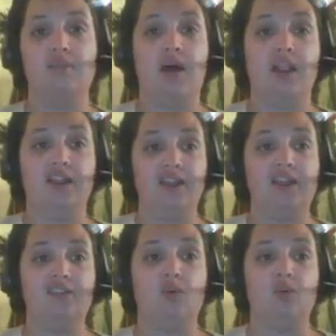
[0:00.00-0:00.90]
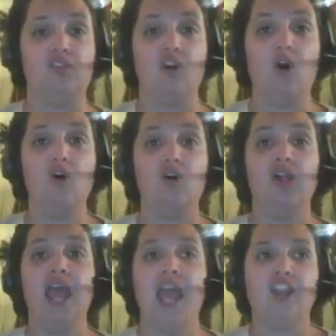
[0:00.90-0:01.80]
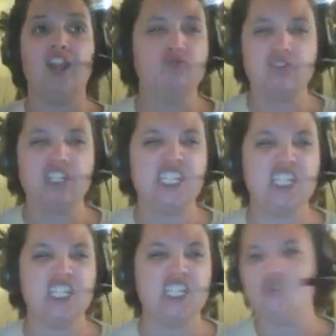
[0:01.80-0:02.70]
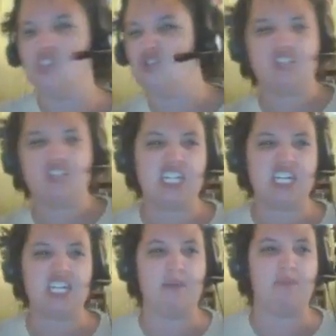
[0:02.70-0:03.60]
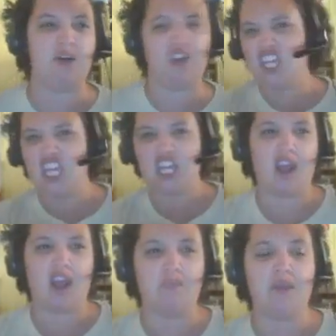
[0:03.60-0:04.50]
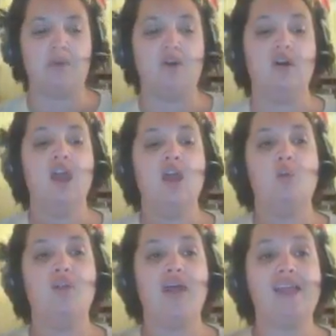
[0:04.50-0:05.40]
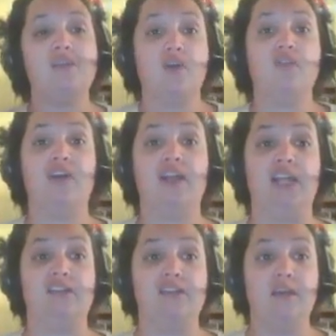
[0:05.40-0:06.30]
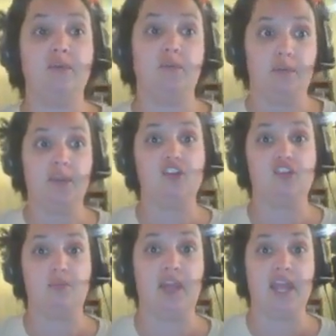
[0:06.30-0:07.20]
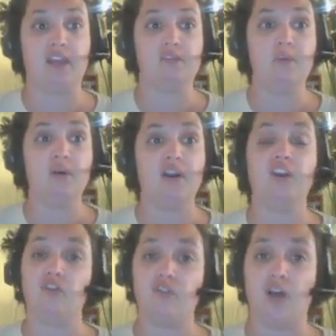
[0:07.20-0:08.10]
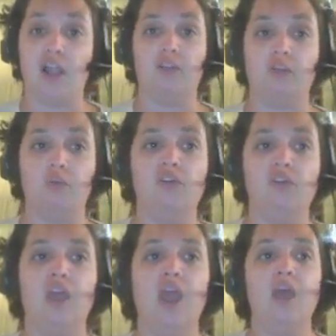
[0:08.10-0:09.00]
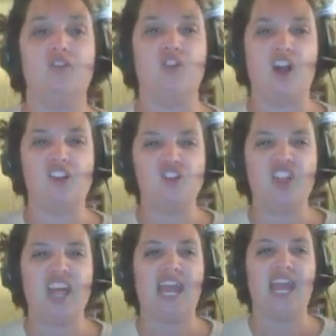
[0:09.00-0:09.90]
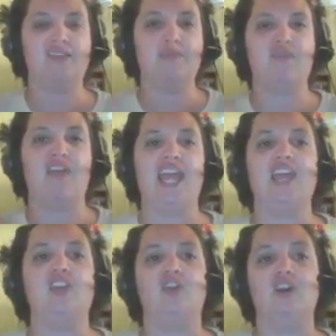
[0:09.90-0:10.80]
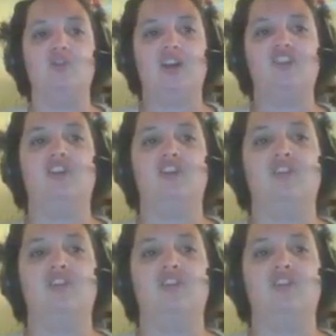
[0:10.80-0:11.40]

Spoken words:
the ball and takes it towards the goal, and you really get into it and you're really kicking that ball and getting around people. Well, that's perfectly acceptable because you're playing a sport and you're following the rules, but you're also letting out some of that inner aggression or